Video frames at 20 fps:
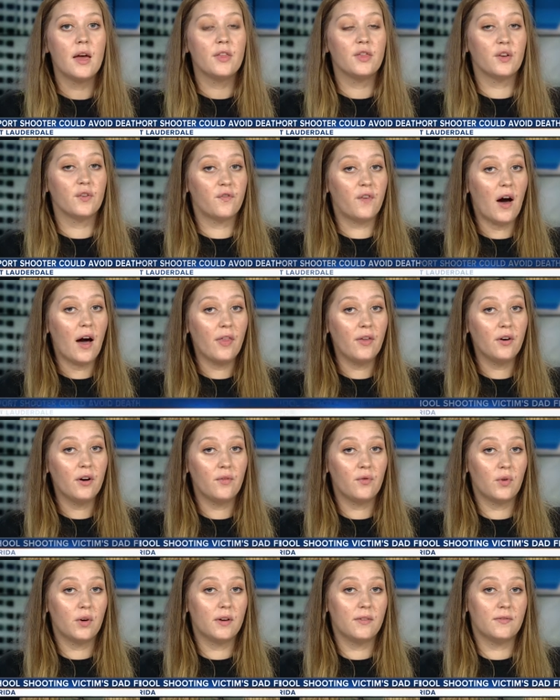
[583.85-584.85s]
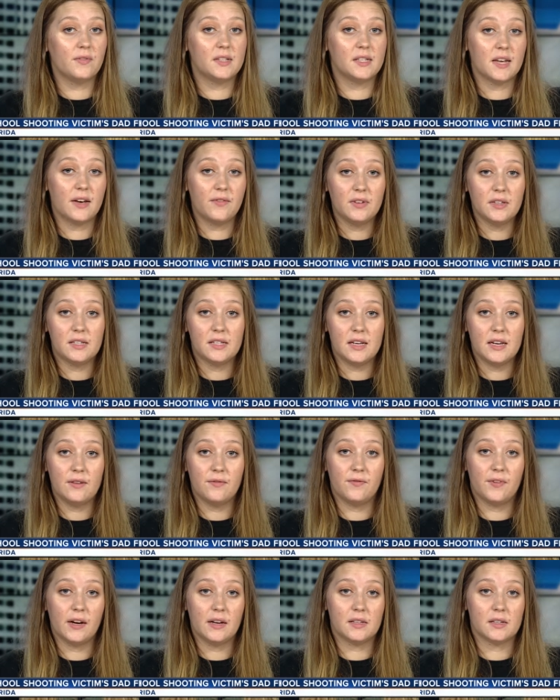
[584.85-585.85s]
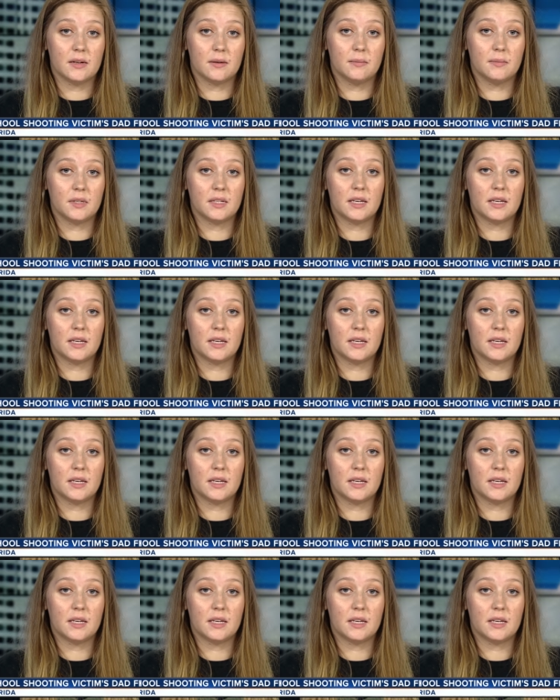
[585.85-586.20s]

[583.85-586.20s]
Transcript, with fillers: The father of one of 17 victims